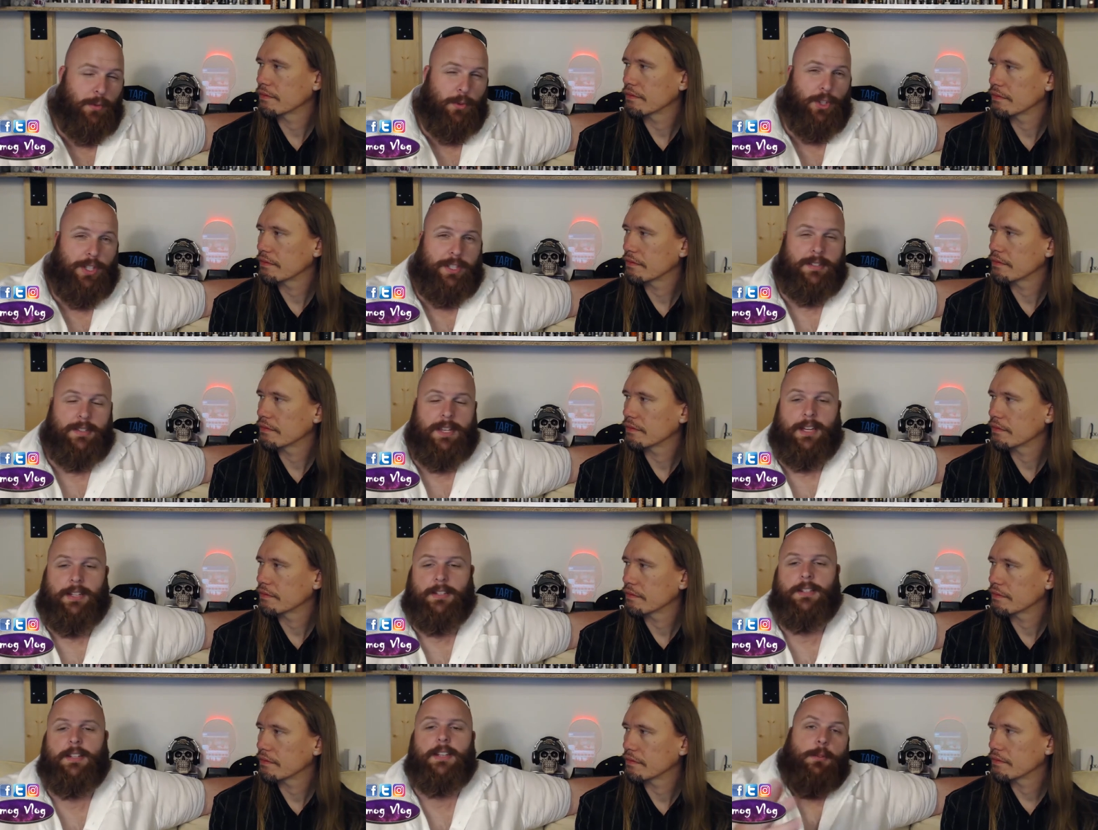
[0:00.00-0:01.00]
Speaker 1: we've already
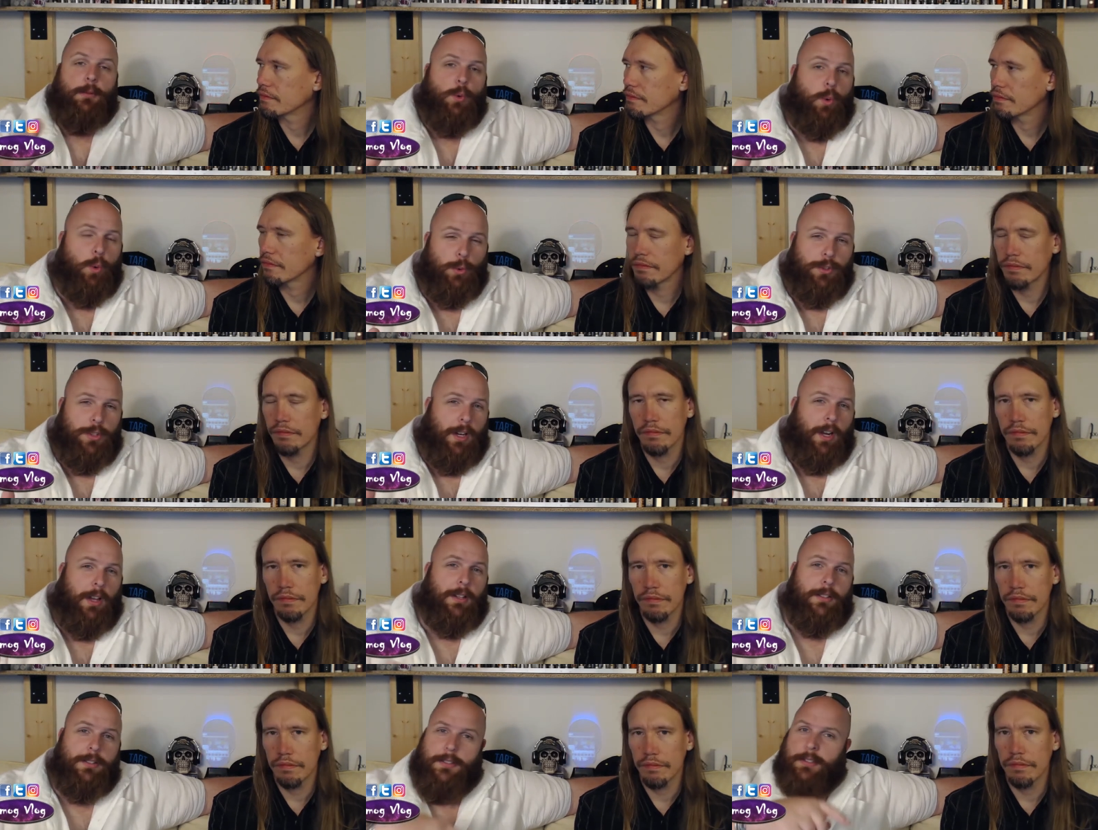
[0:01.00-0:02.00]
said. Quartz
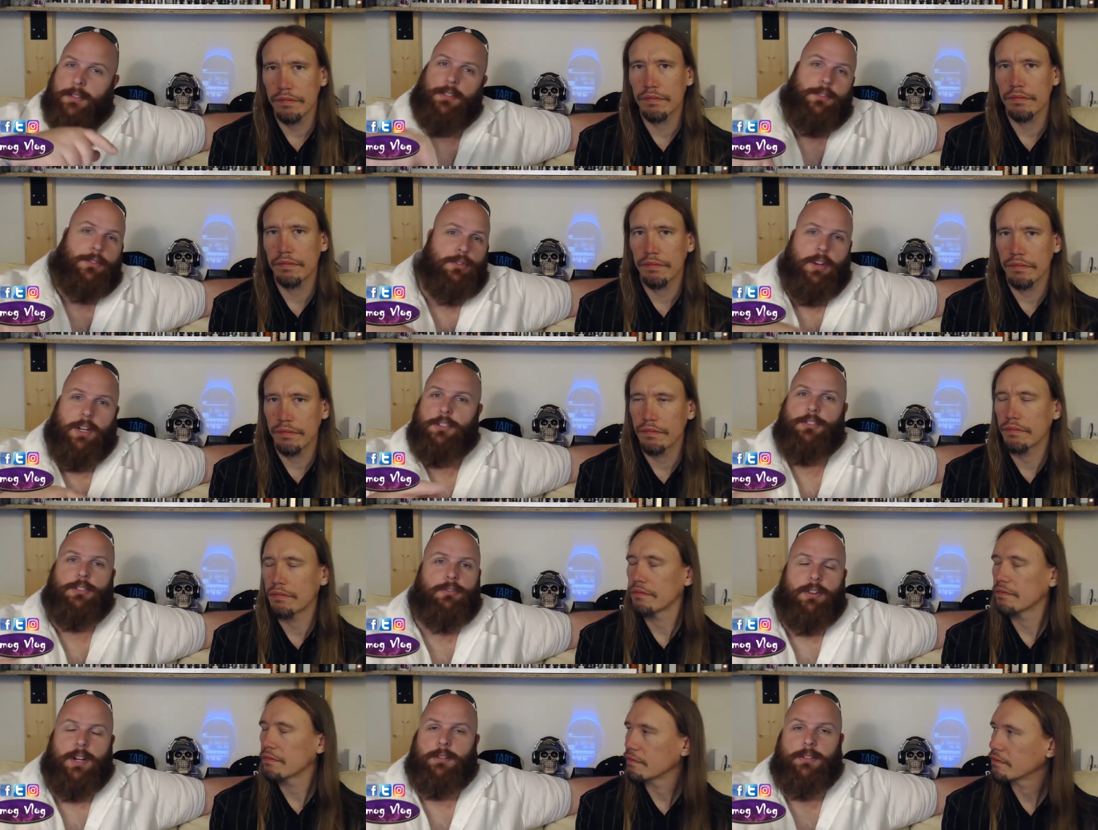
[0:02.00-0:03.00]
glass
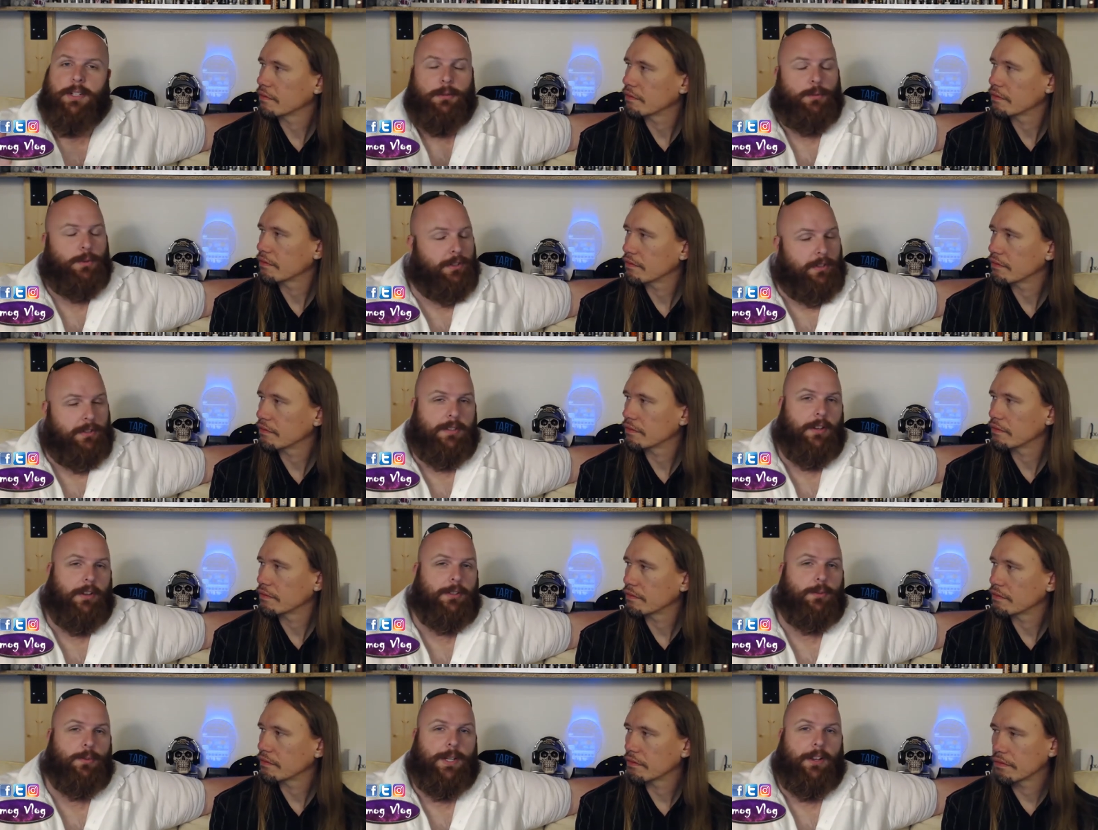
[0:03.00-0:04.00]
construction round it, which is
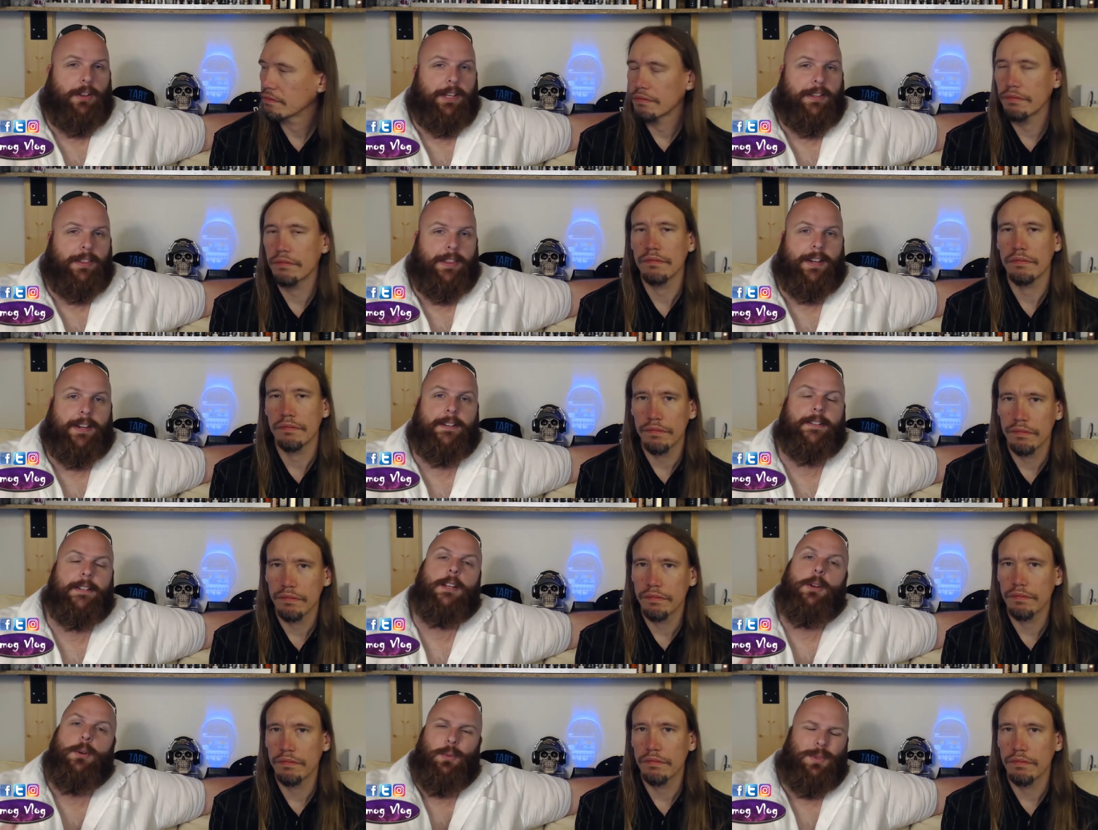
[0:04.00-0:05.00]
nice, we like that.
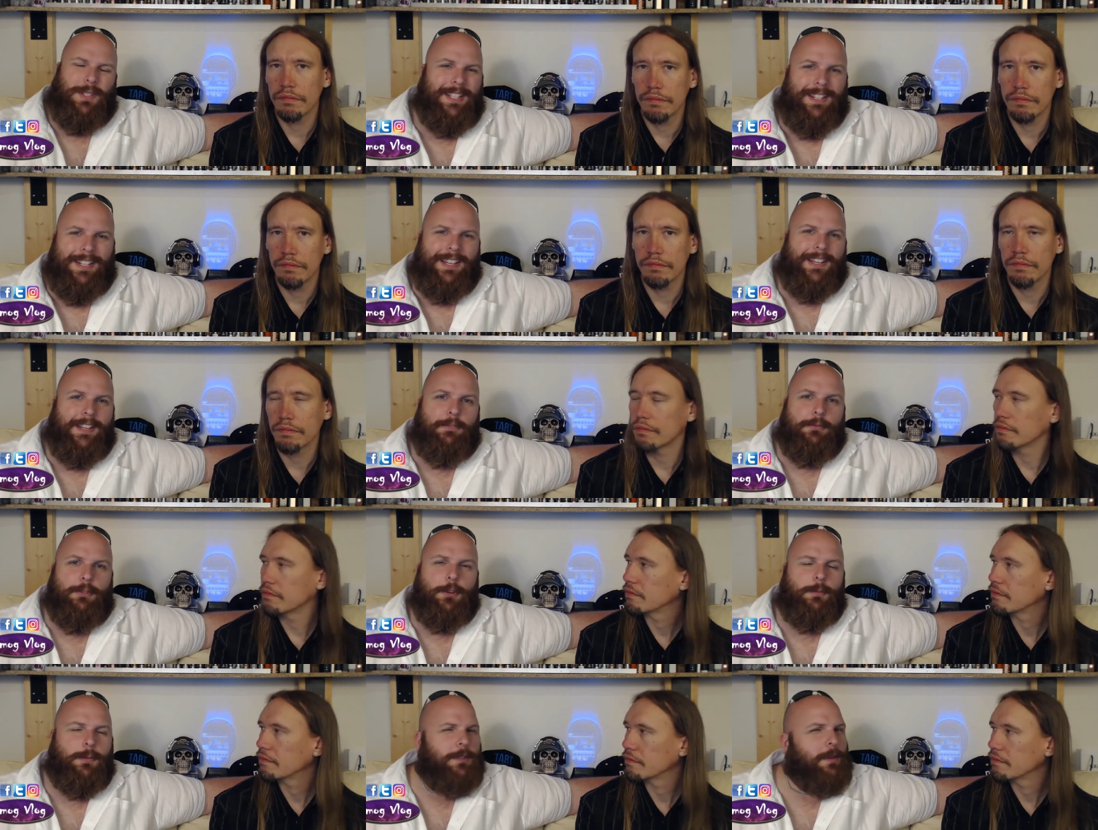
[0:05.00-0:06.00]
Did hear
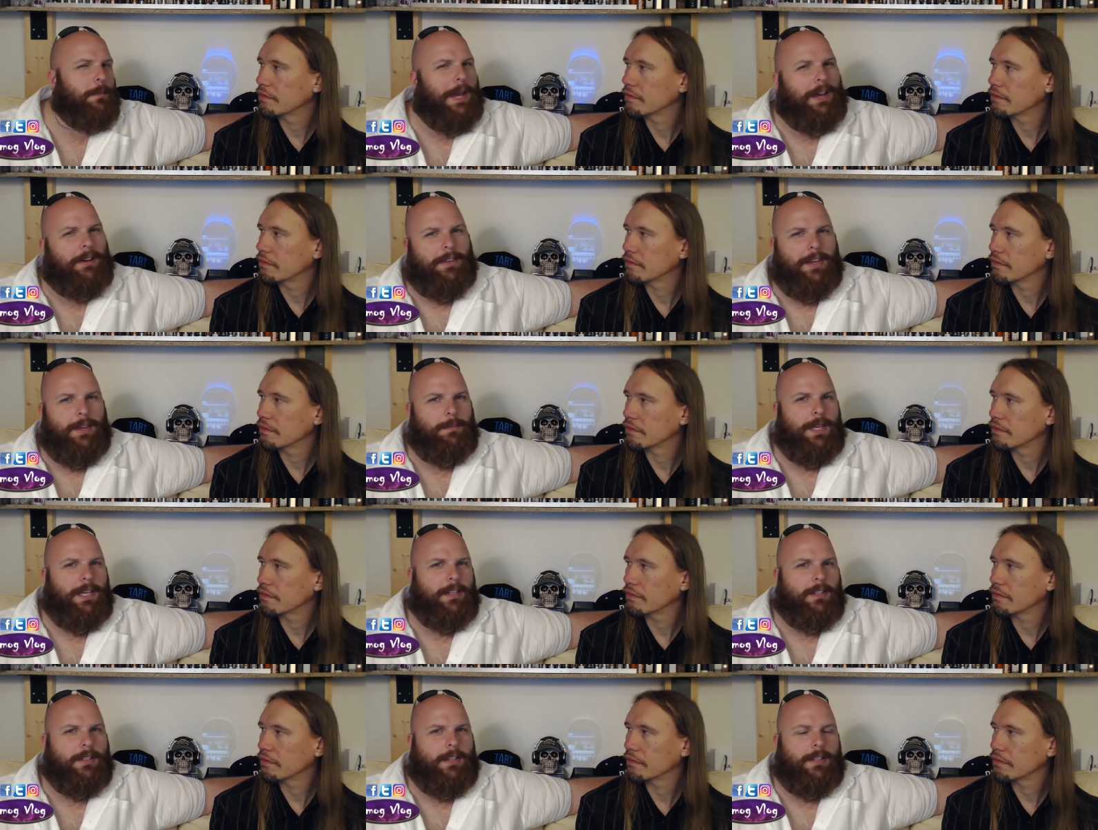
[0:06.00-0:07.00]
rumours about there
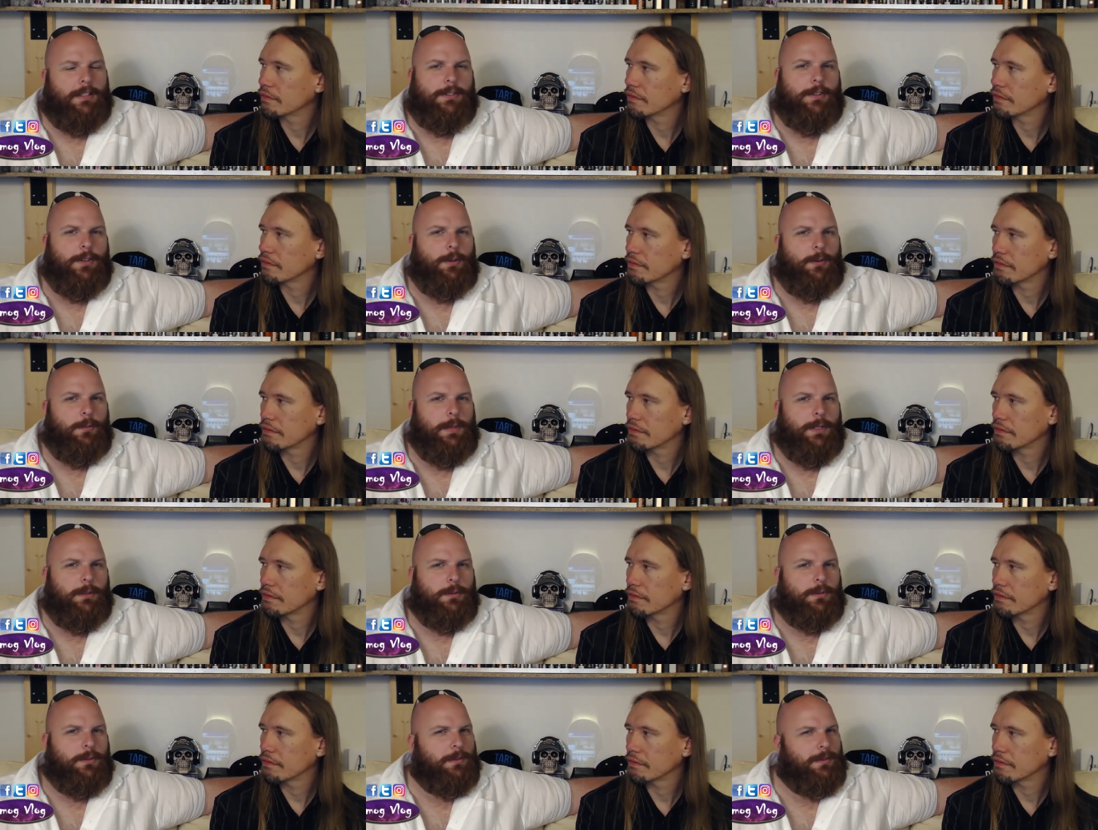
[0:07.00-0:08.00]
being a, a 2
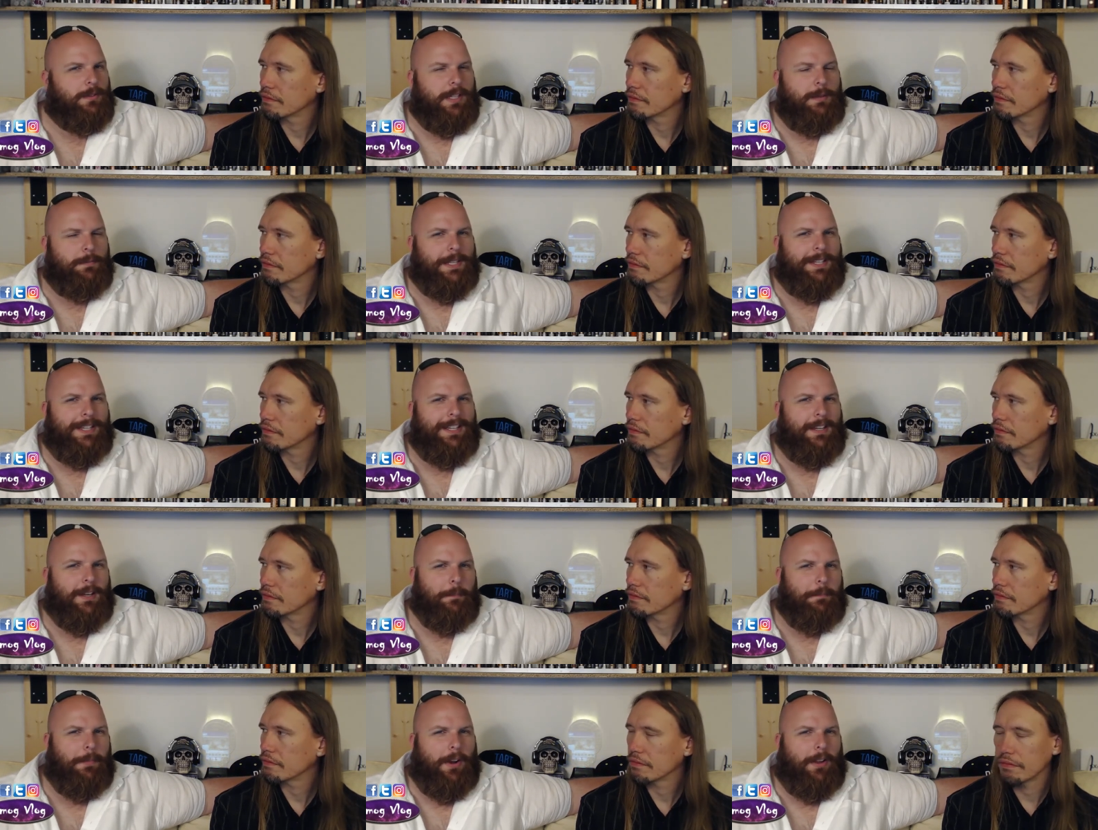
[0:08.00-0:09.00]
mil sort of TPD
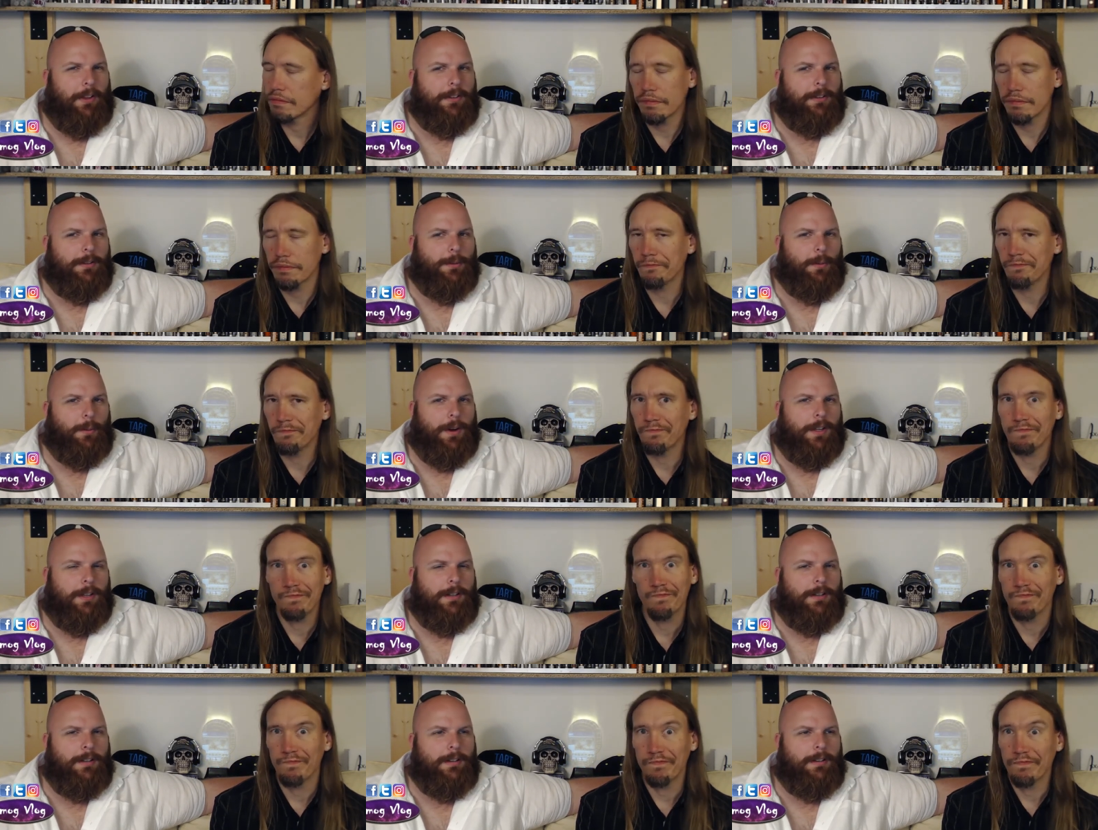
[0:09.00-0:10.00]
compliant
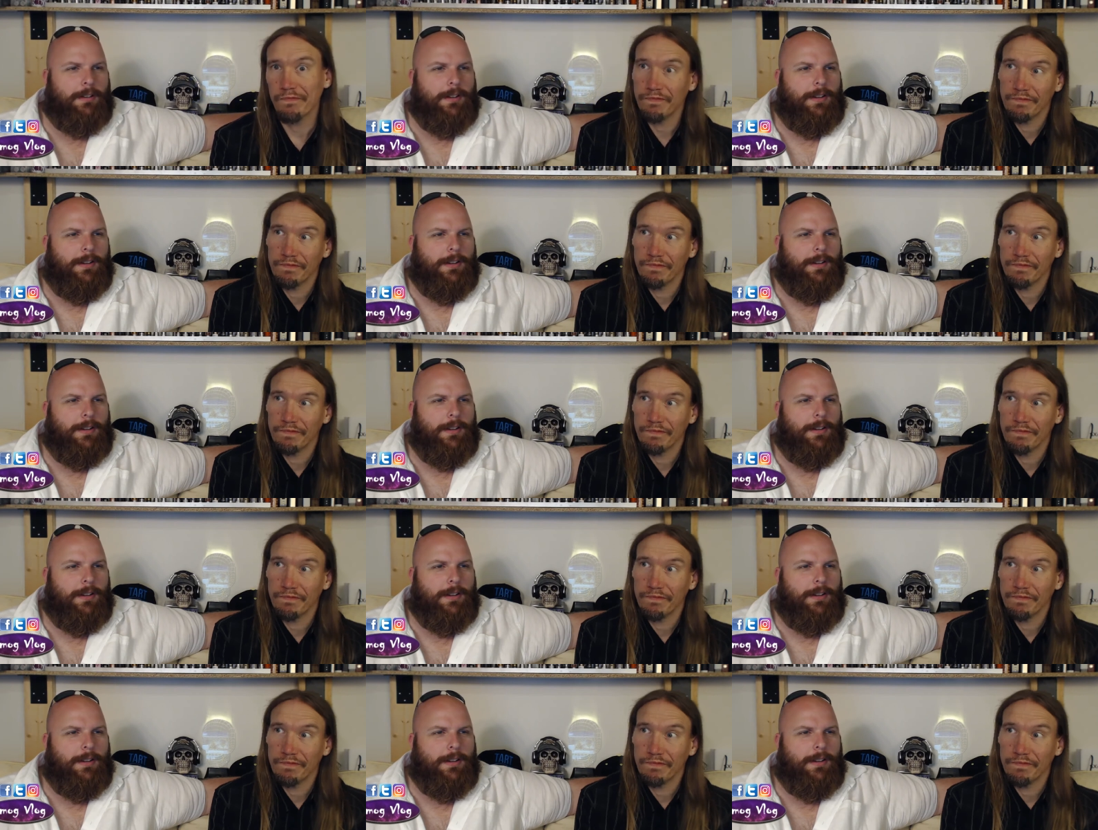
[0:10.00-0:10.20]
one.